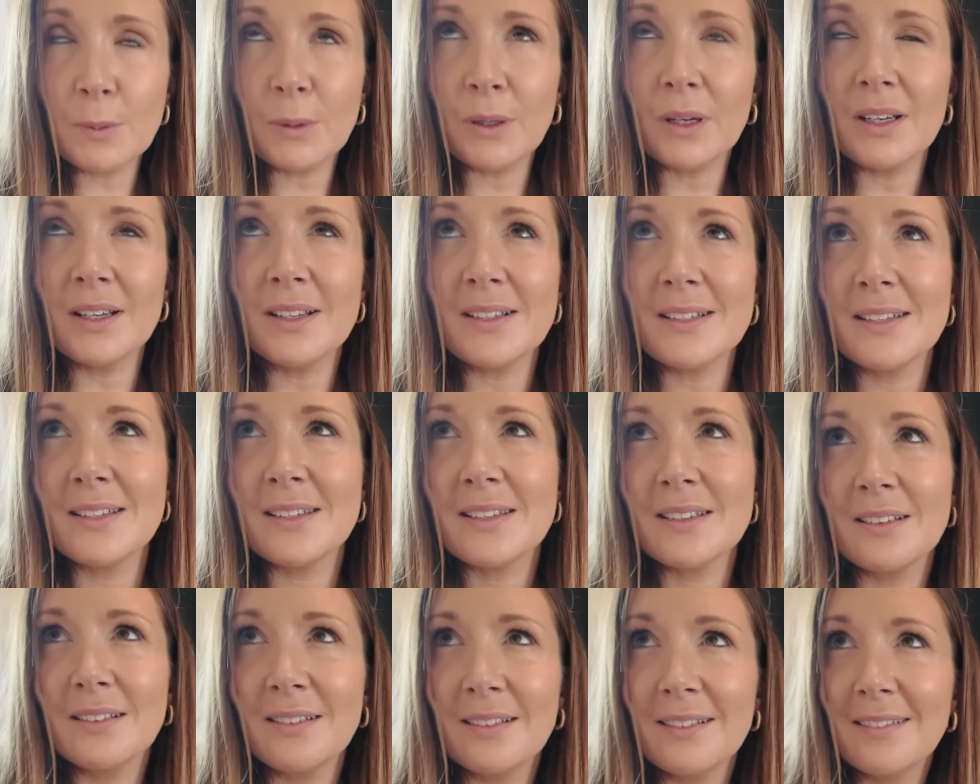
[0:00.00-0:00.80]

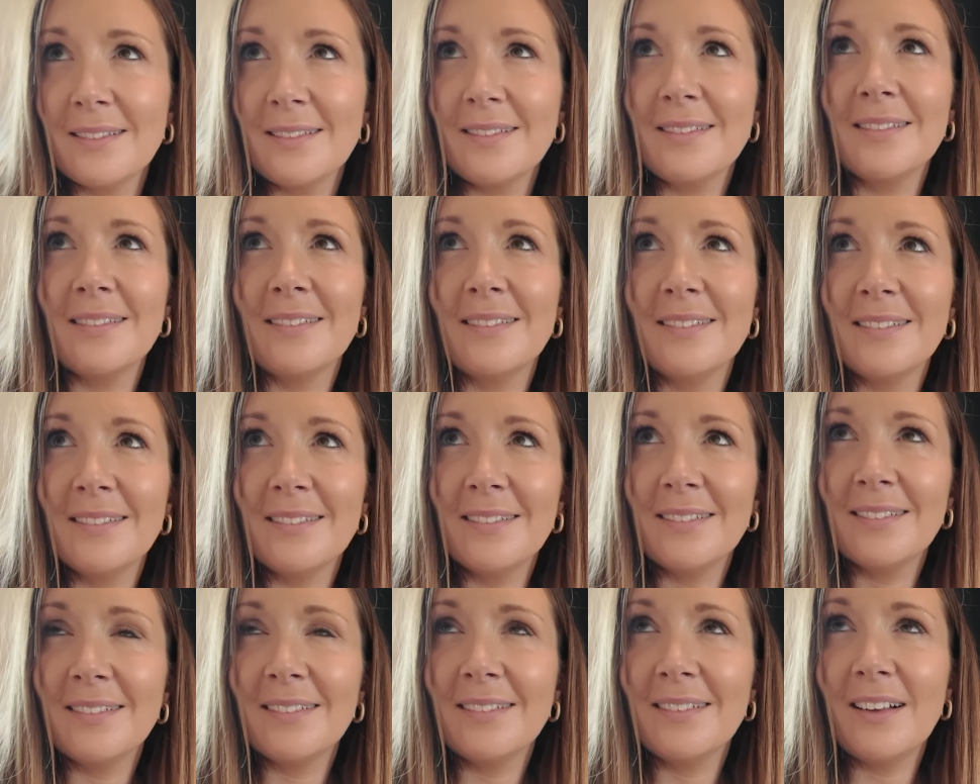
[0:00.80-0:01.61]
because
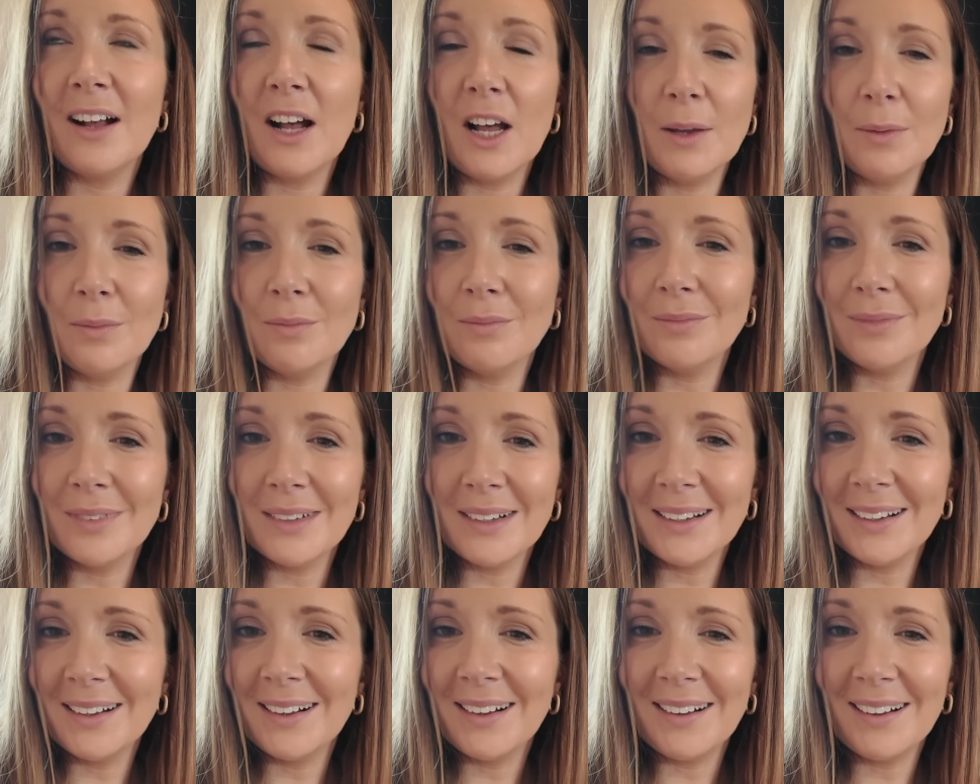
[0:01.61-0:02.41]

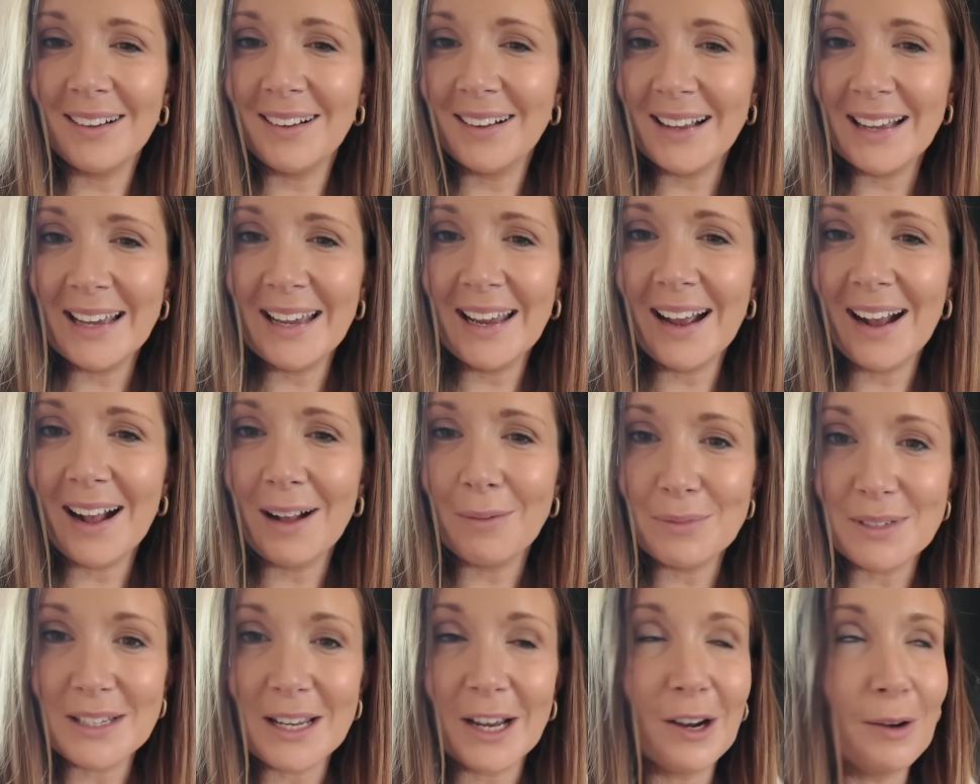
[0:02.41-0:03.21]
I
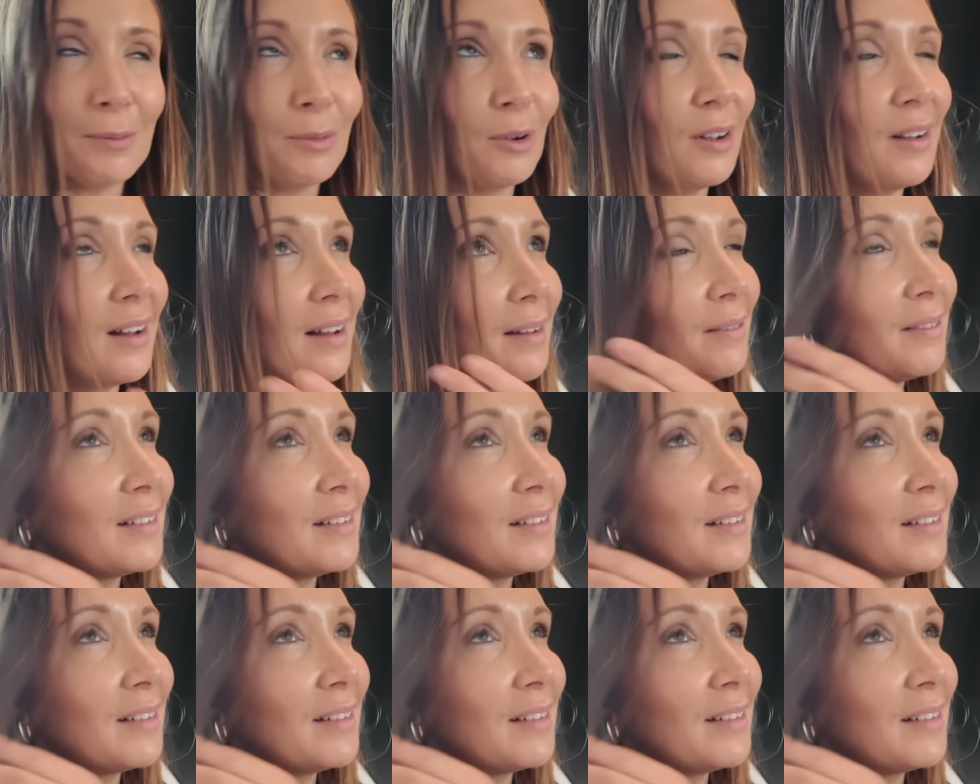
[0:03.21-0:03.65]
am terrible.